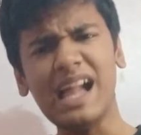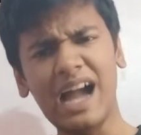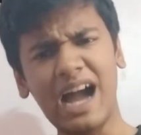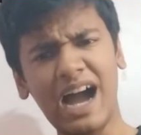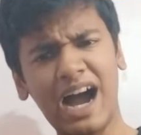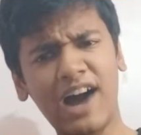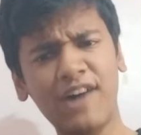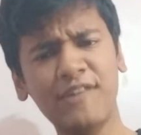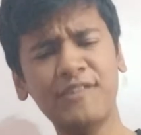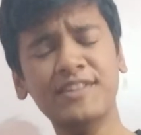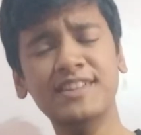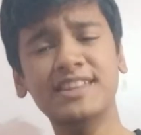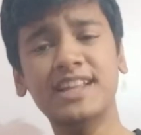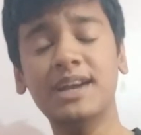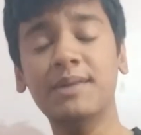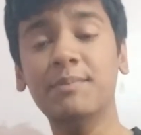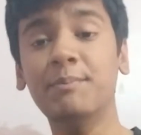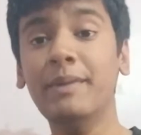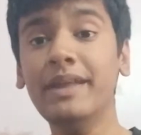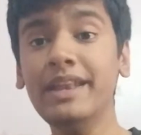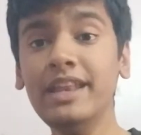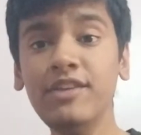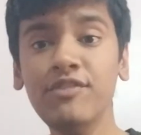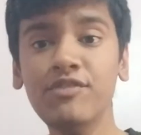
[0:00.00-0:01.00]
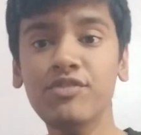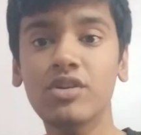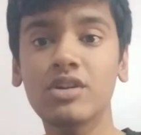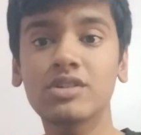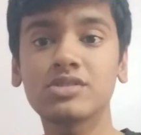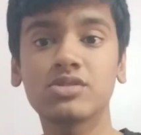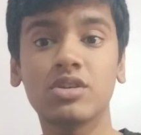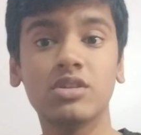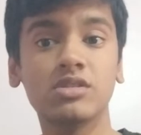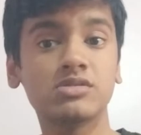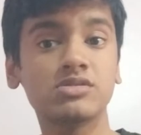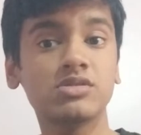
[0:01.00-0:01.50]
After that, many
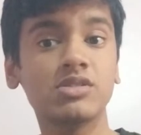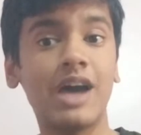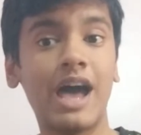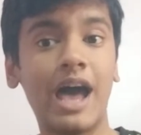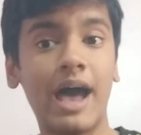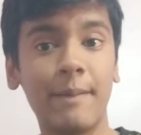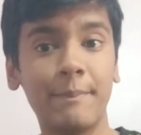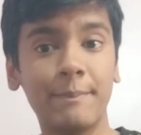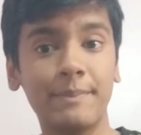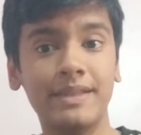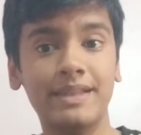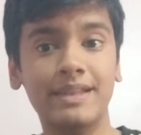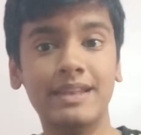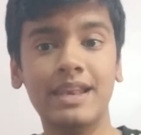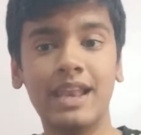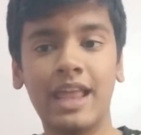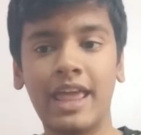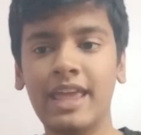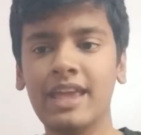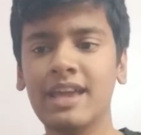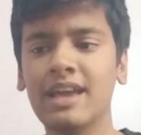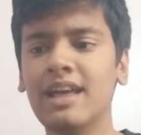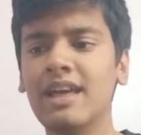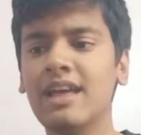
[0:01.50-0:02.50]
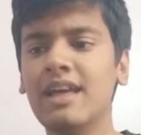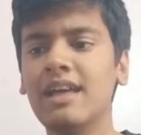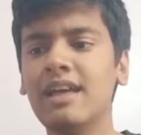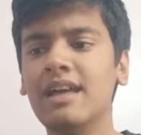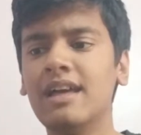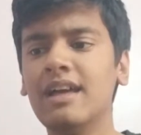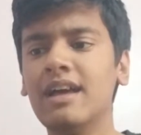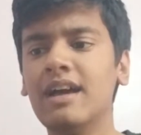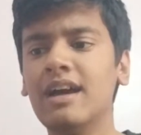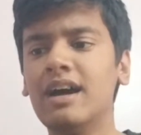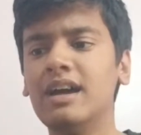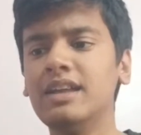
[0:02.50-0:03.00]
frauds also happen. Like
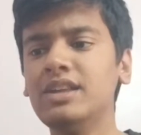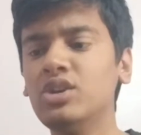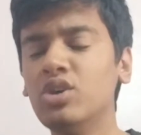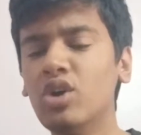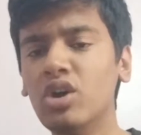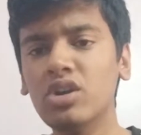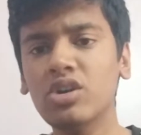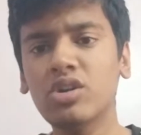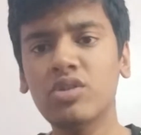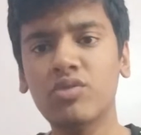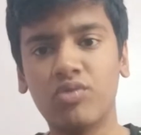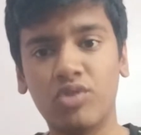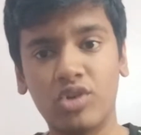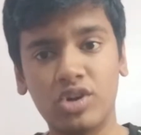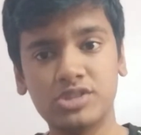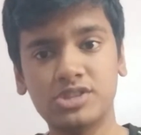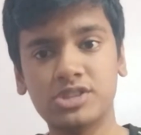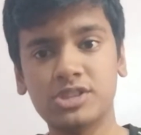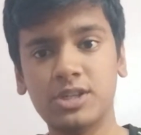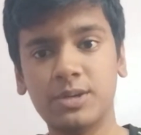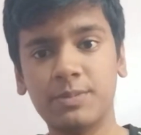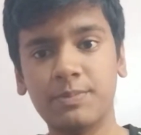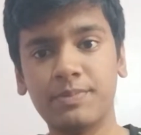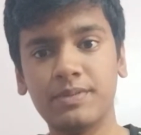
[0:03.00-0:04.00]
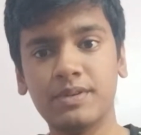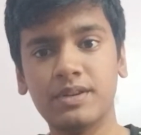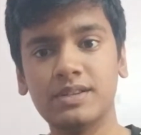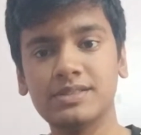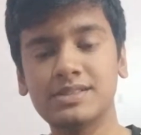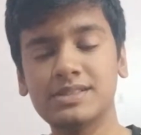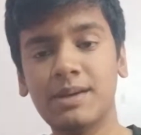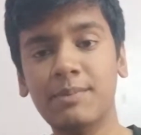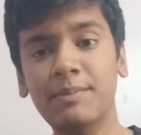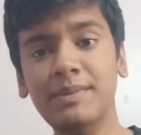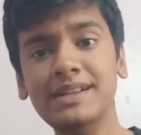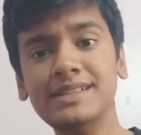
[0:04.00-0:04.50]
you're on
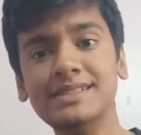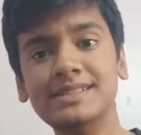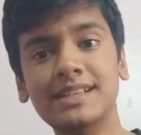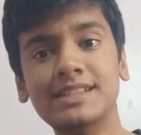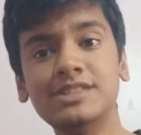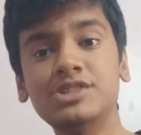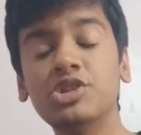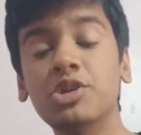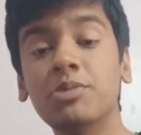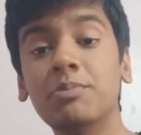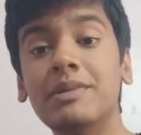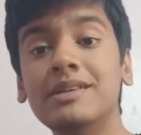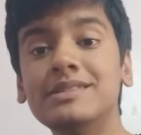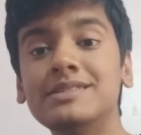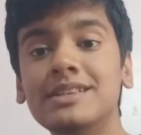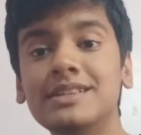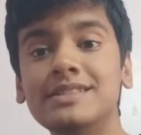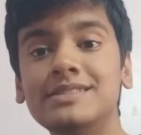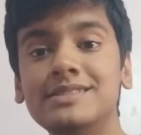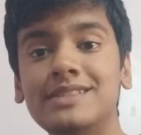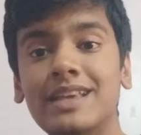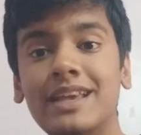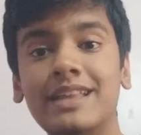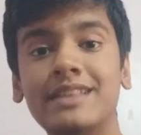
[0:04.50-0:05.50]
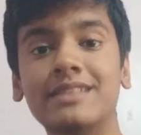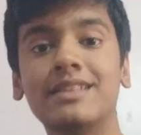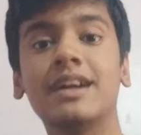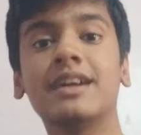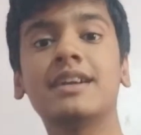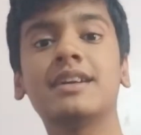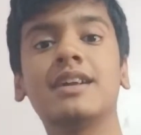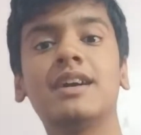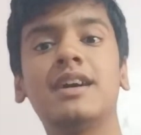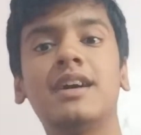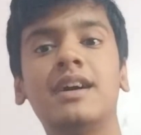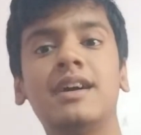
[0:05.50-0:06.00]
WhatsApp, somebody sends you a message saying
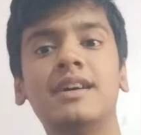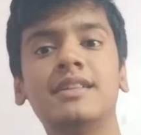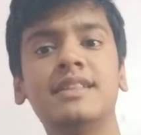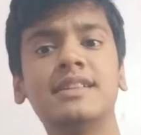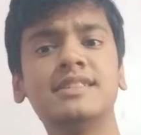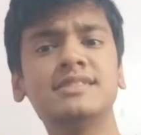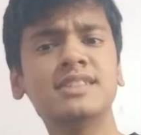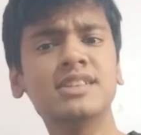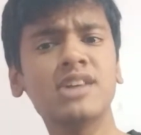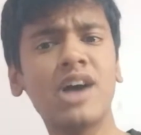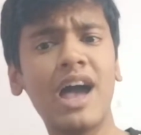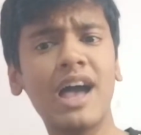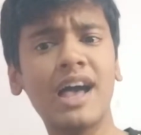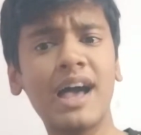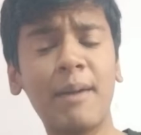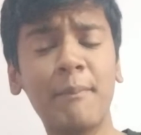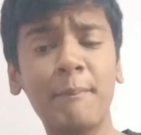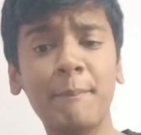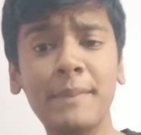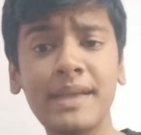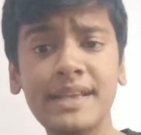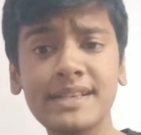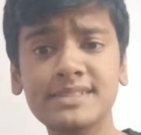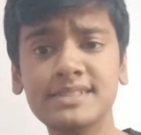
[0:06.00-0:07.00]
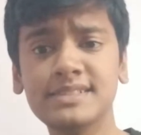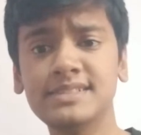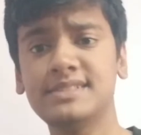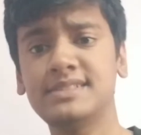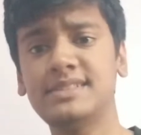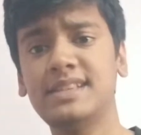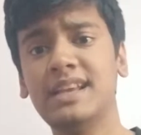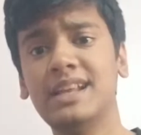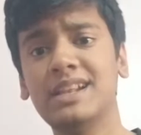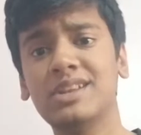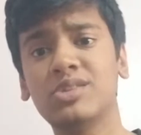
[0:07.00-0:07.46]
that there is an amazing sale